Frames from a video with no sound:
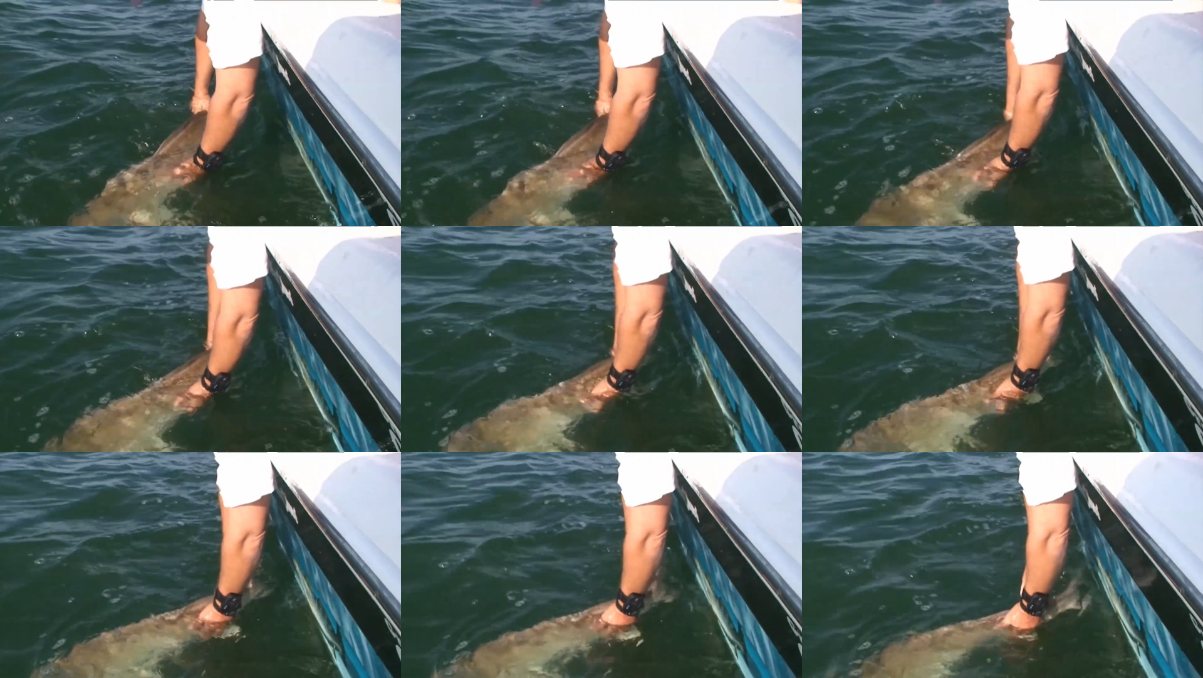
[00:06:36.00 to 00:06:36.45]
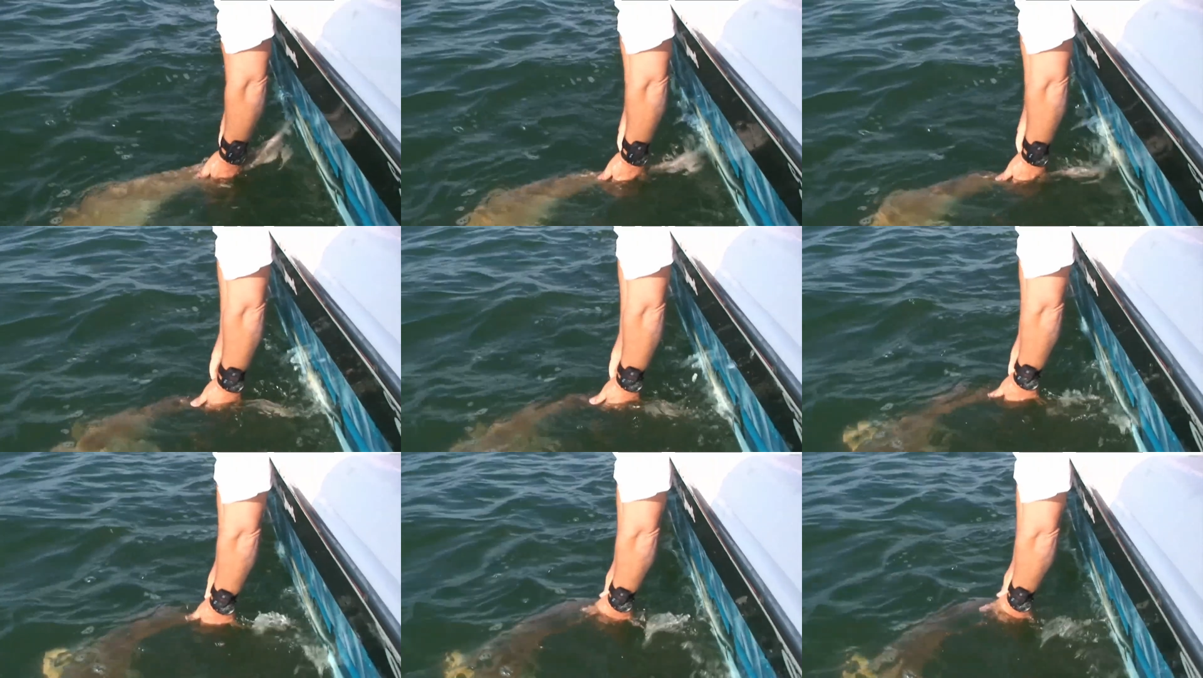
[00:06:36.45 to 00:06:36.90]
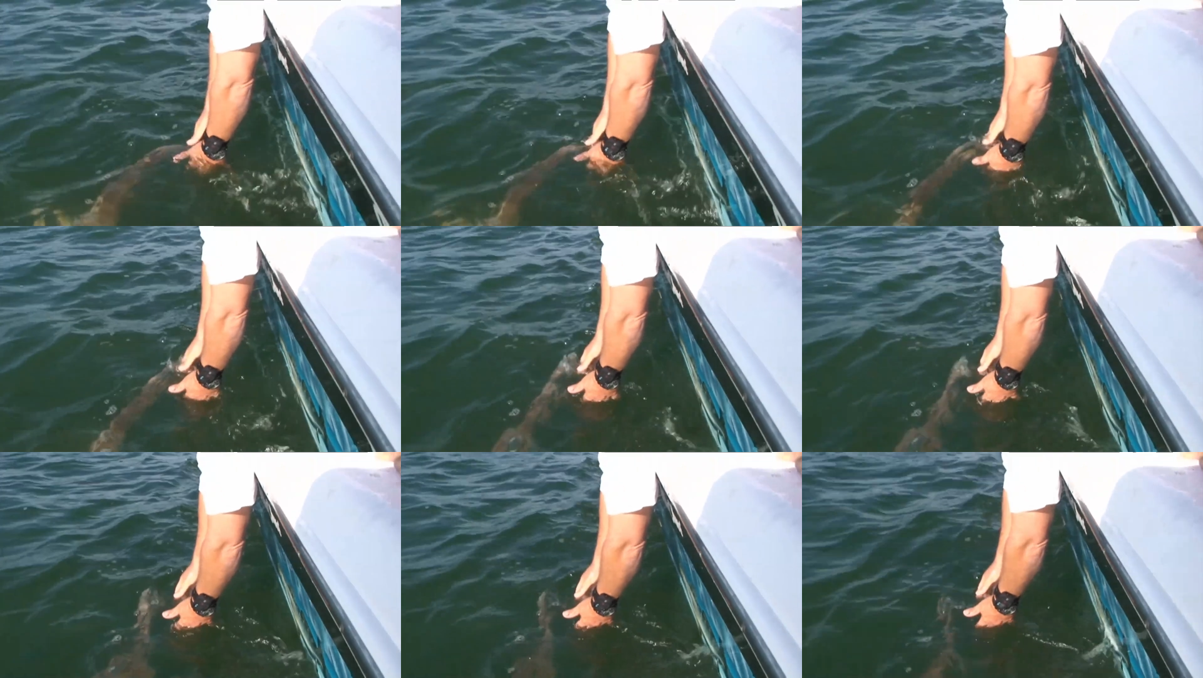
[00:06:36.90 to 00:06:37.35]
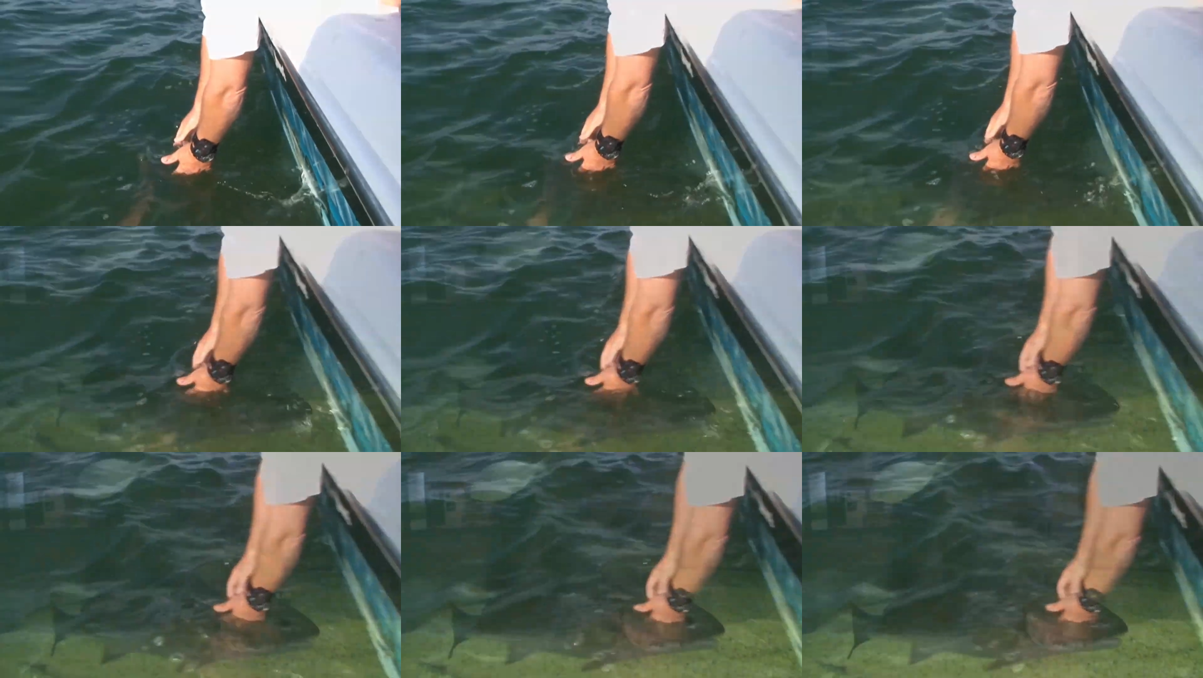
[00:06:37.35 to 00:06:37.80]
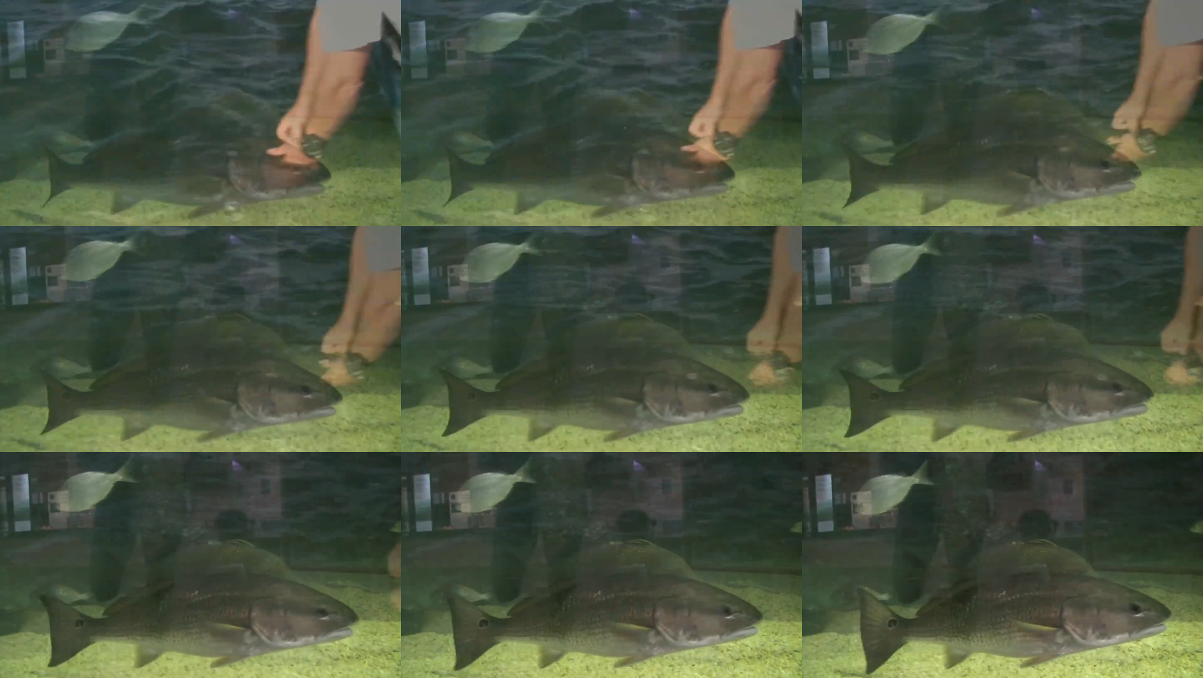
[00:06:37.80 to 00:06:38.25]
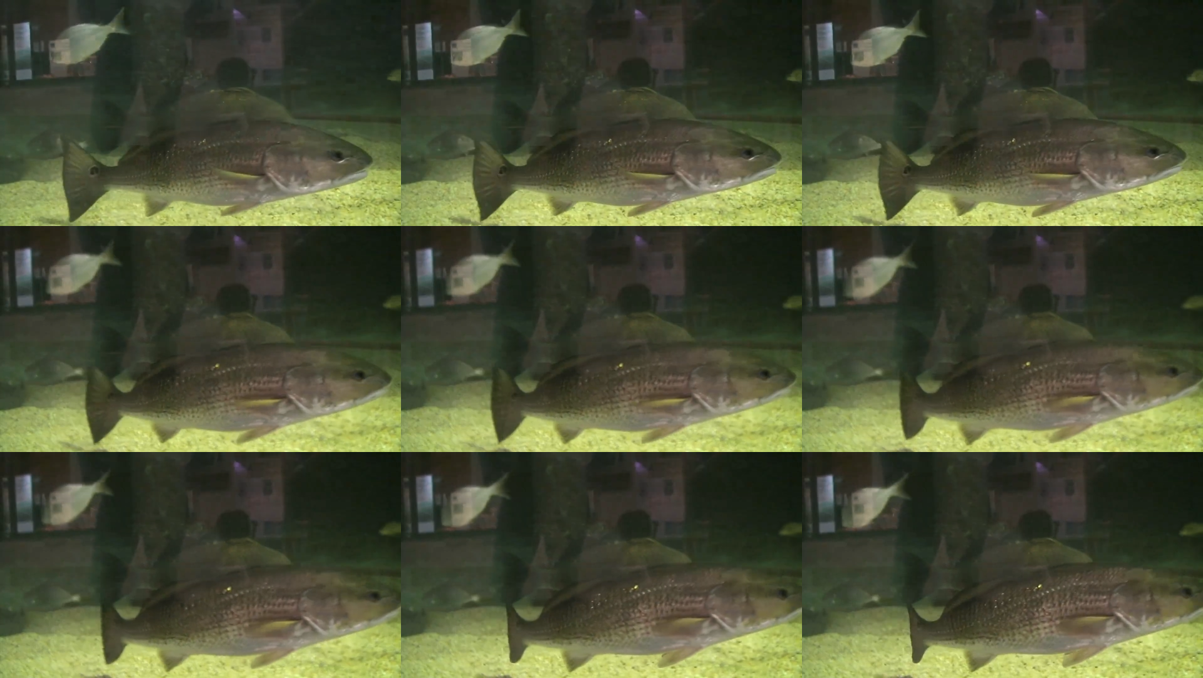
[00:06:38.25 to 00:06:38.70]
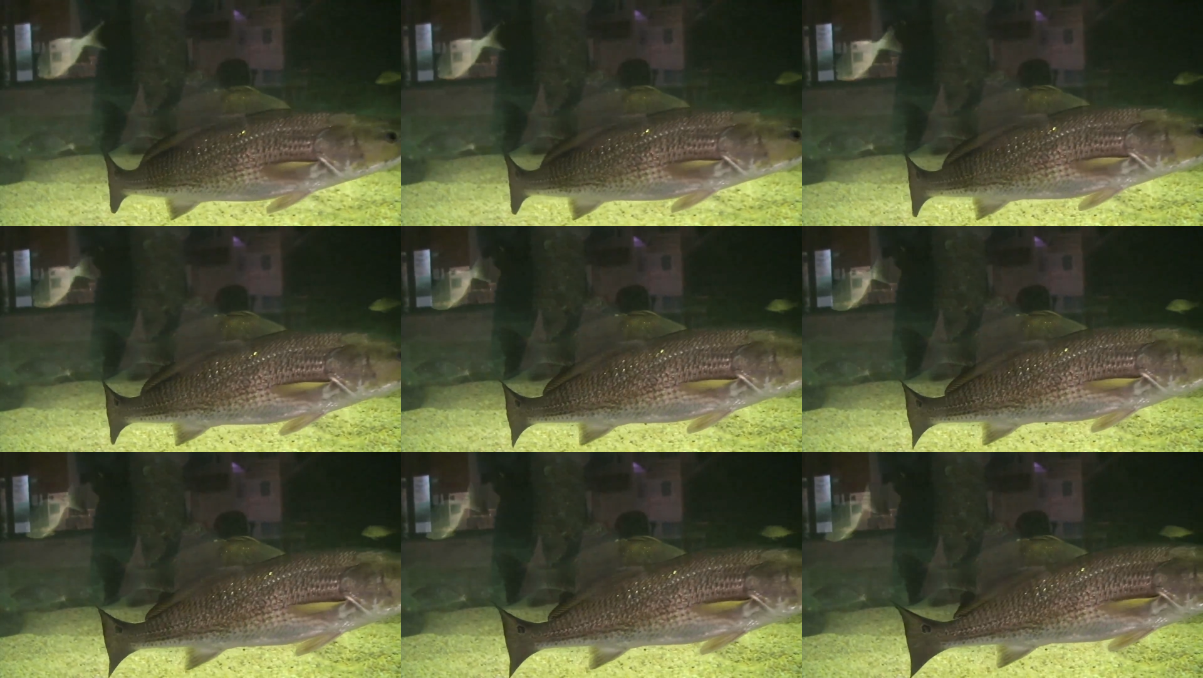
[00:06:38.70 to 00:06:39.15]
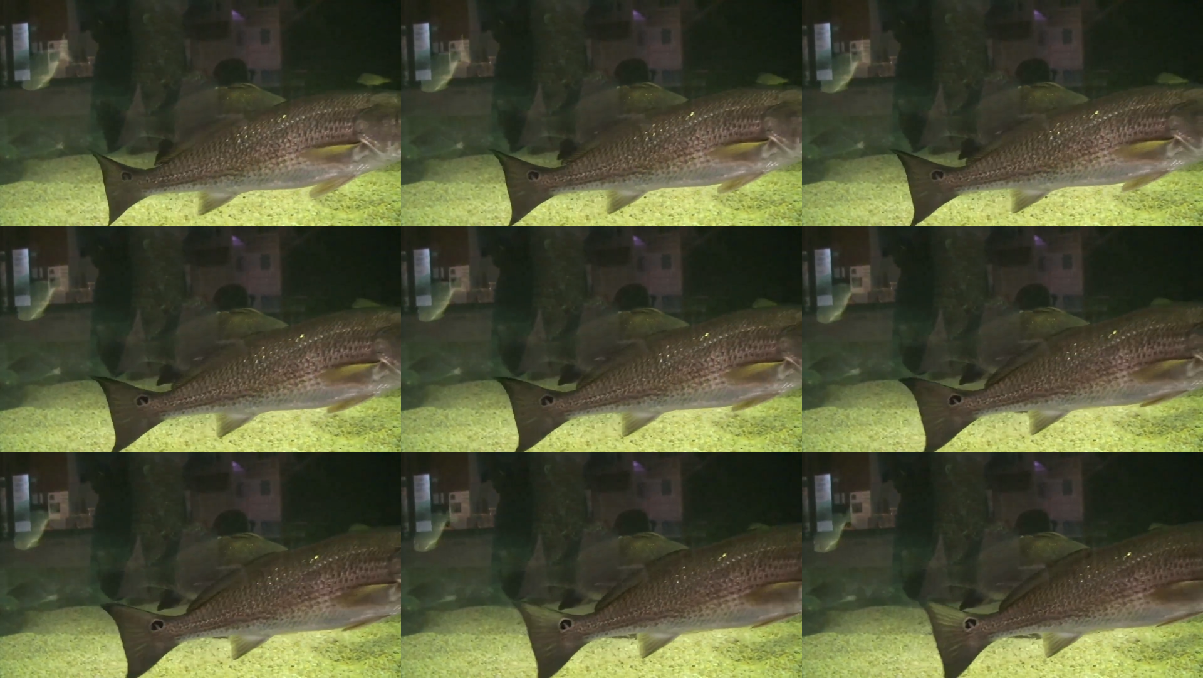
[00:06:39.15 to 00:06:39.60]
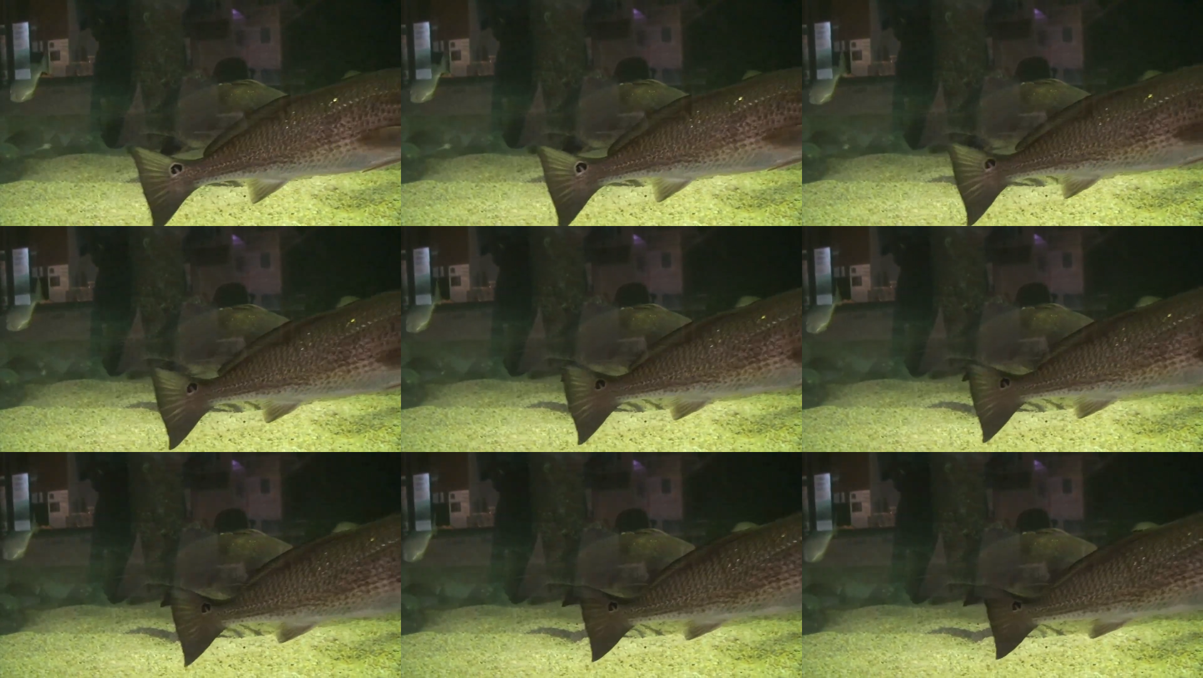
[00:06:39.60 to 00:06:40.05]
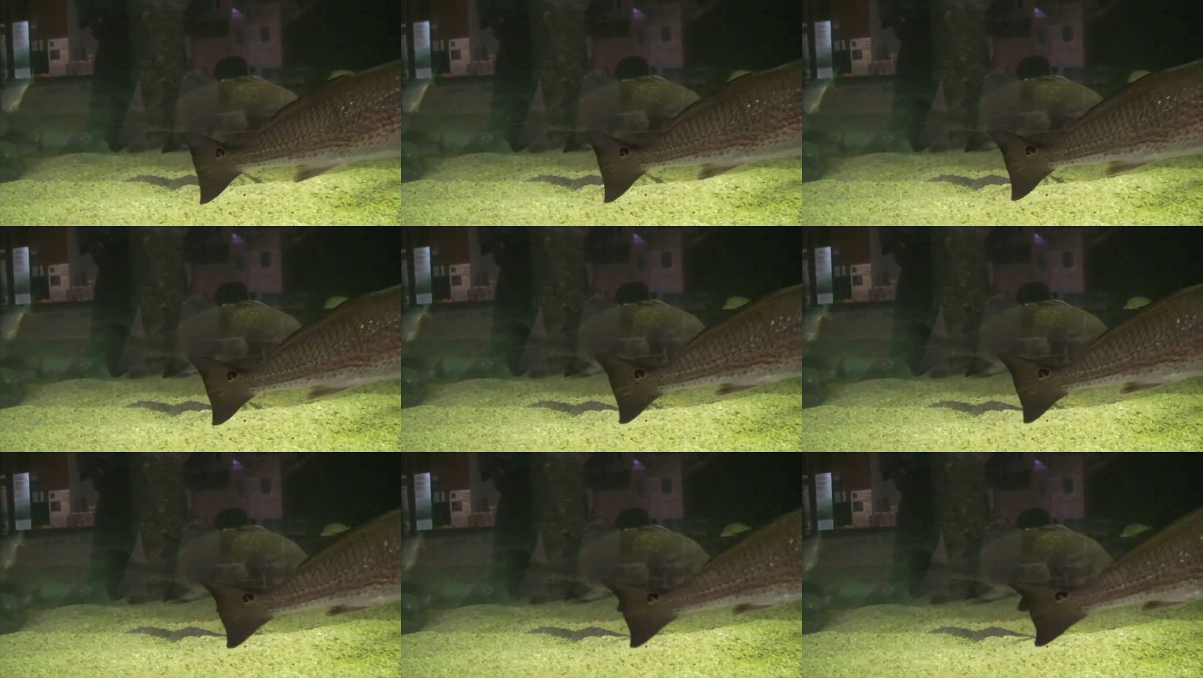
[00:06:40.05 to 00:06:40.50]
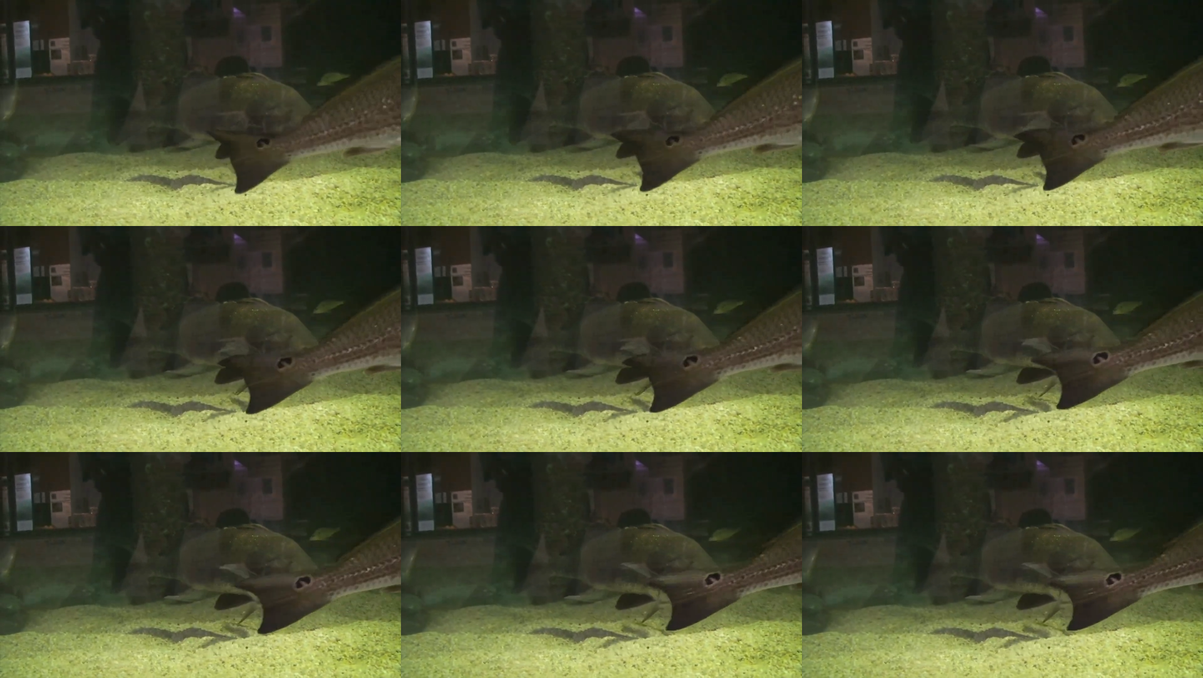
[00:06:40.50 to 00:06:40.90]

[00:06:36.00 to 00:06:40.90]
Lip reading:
(no speaker visible)